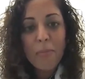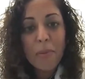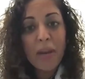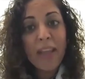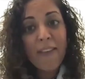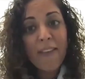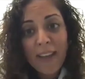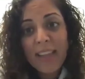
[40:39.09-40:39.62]

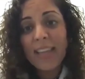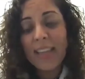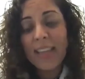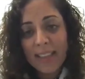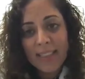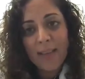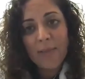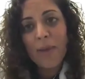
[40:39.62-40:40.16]
but if I can
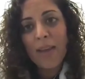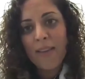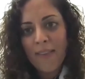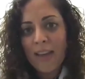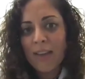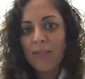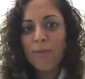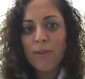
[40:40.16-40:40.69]
get them, I've
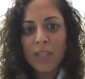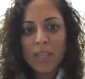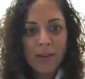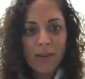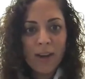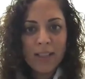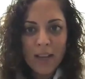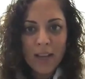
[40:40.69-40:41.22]
had really
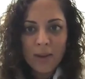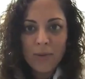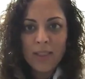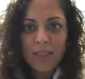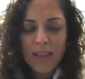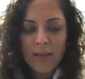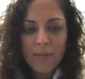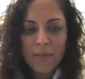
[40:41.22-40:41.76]
great luck
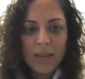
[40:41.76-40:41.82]
with them,